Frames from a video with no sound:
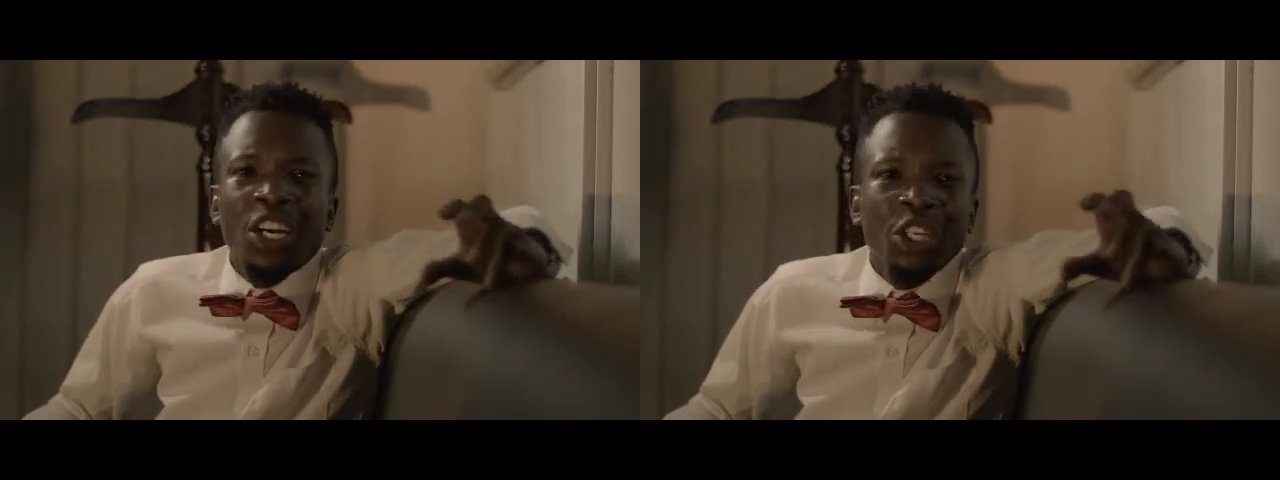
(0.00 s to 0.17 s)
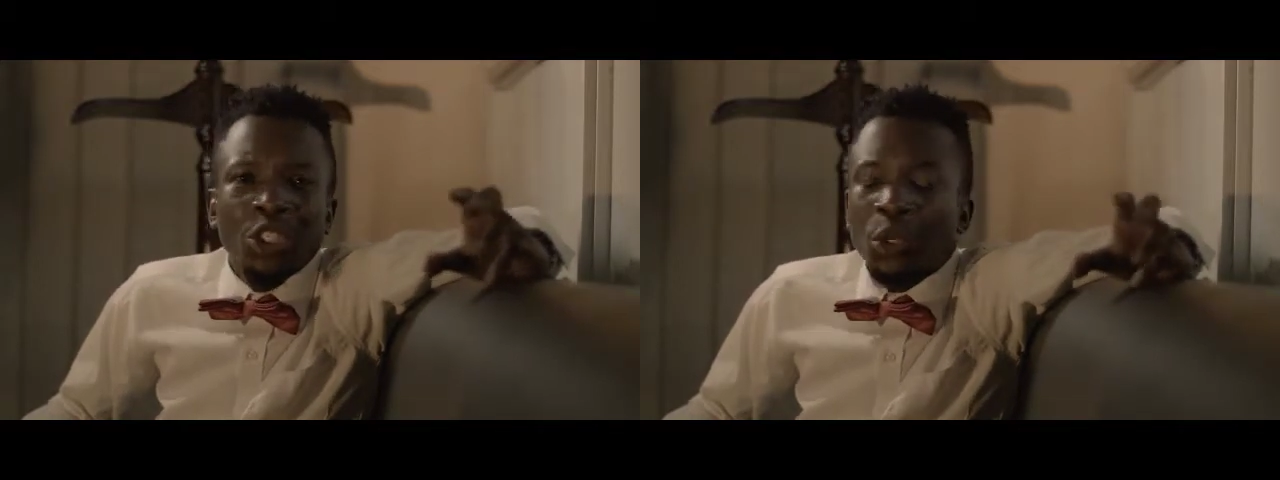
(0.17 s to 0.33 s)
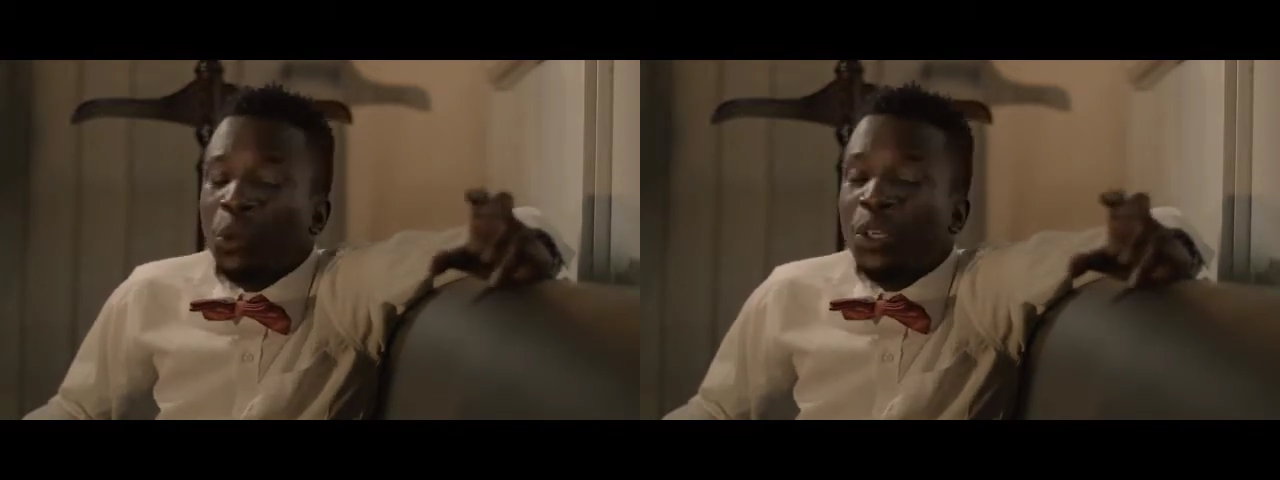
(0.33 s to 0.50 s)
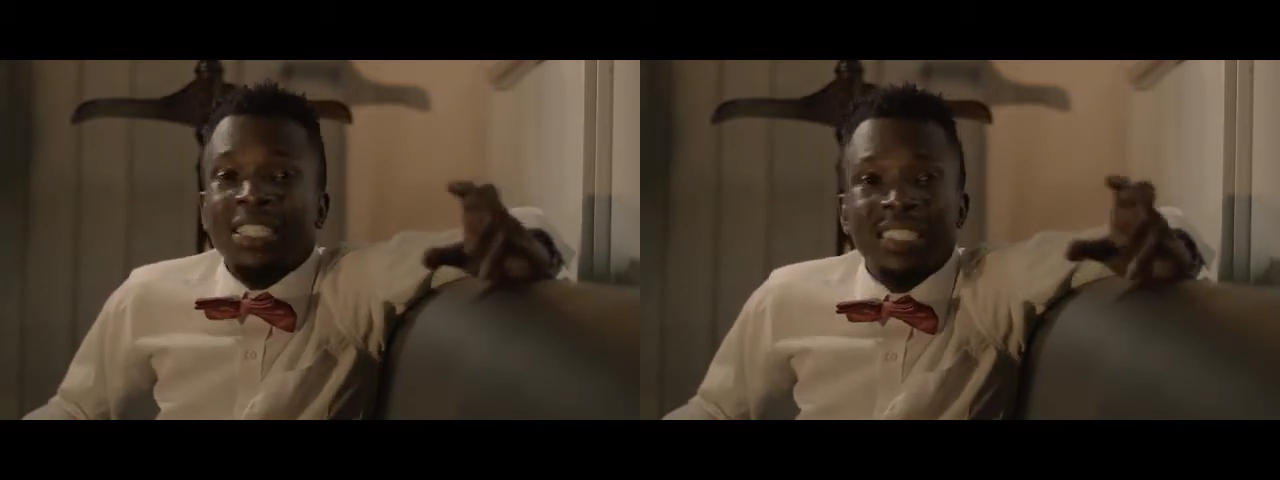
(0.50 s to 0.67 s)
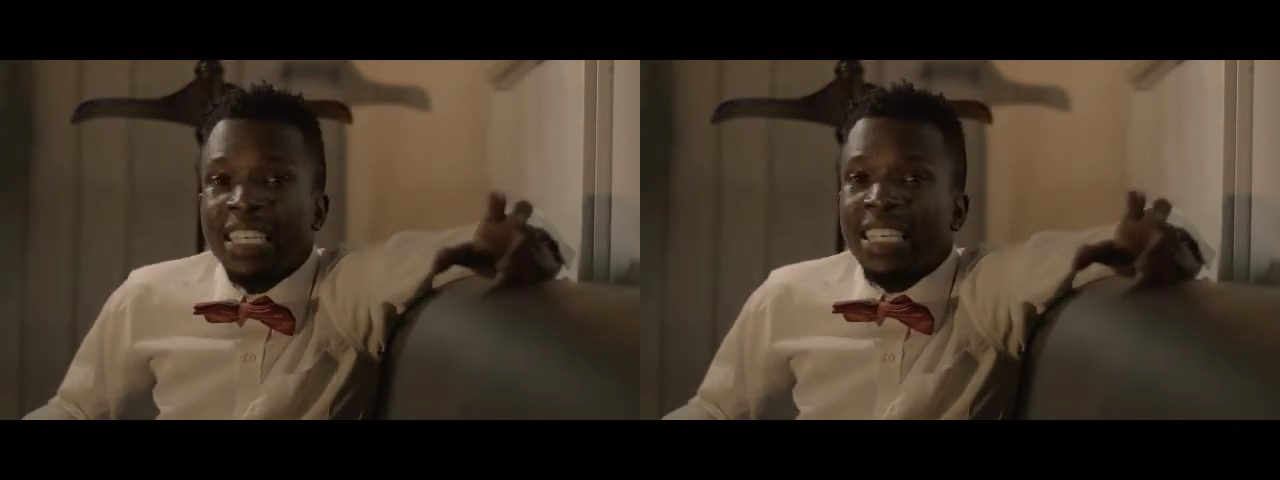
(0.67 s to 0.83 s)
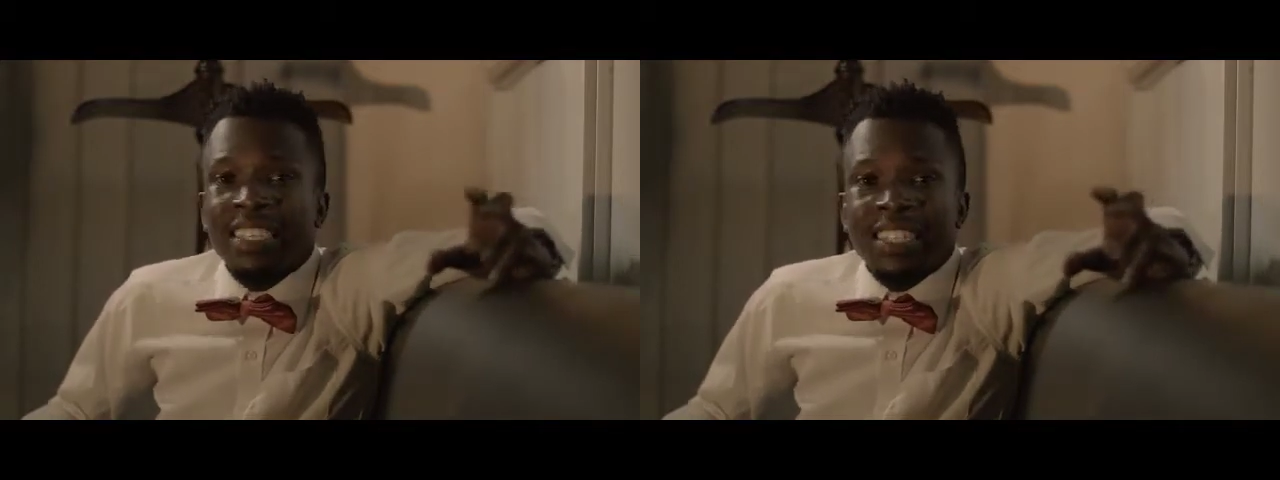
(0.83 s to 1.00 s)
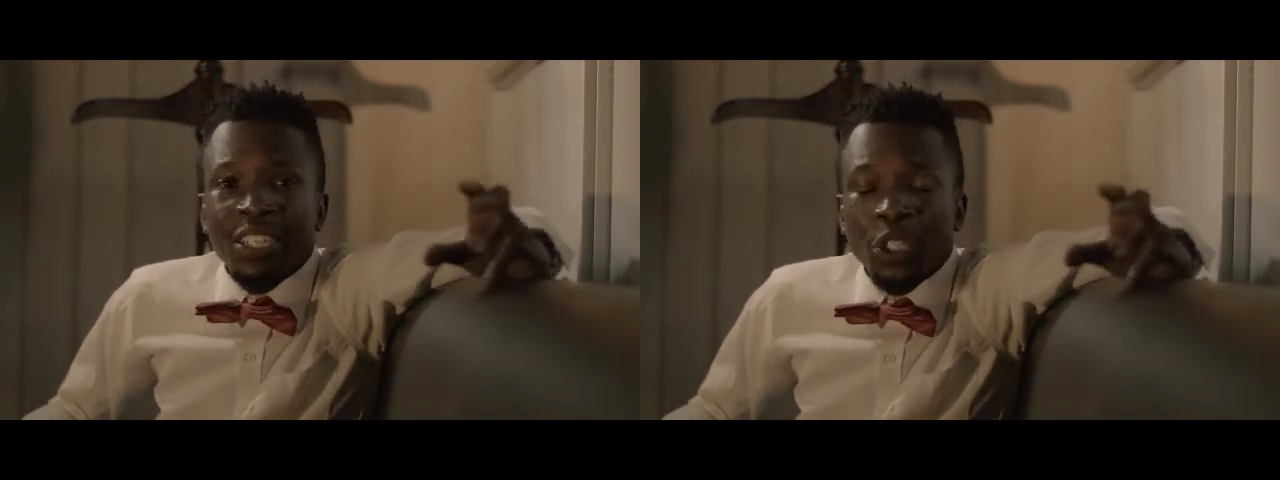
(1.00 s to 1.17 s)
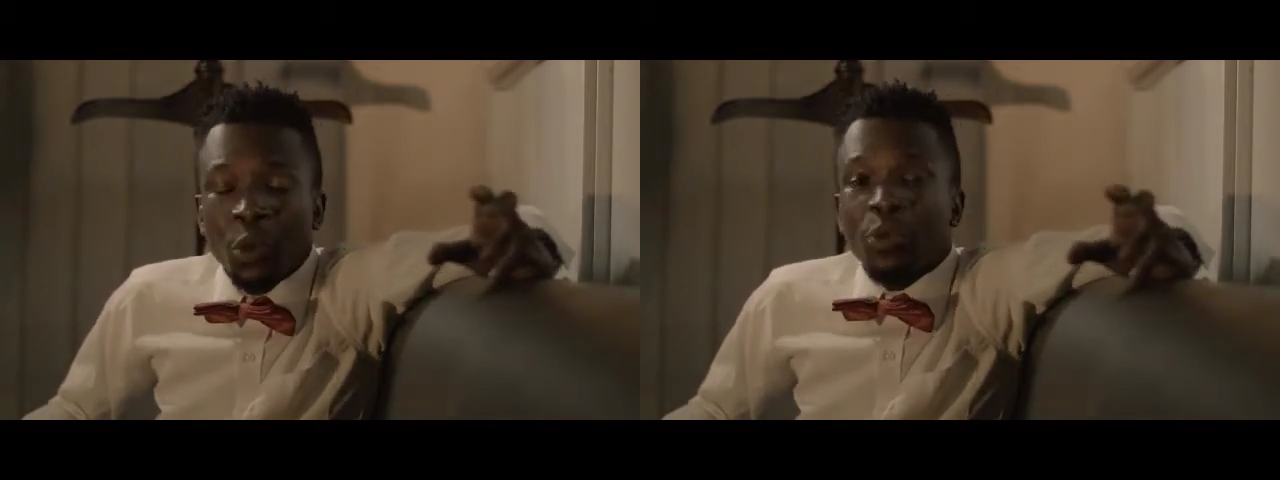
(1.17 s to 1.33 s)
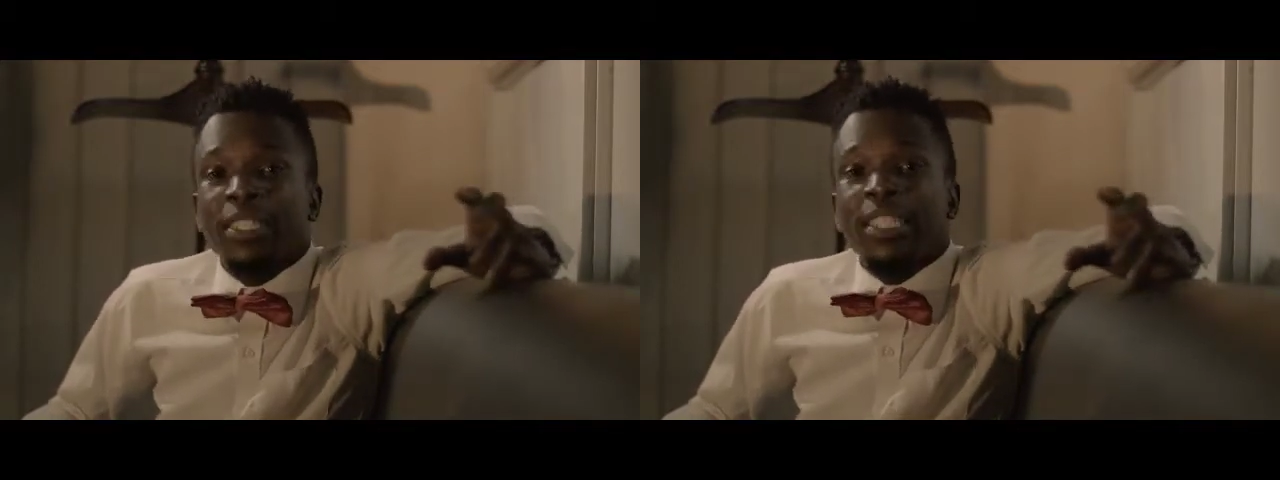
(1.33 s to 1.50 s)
shoulders, knees, and toes.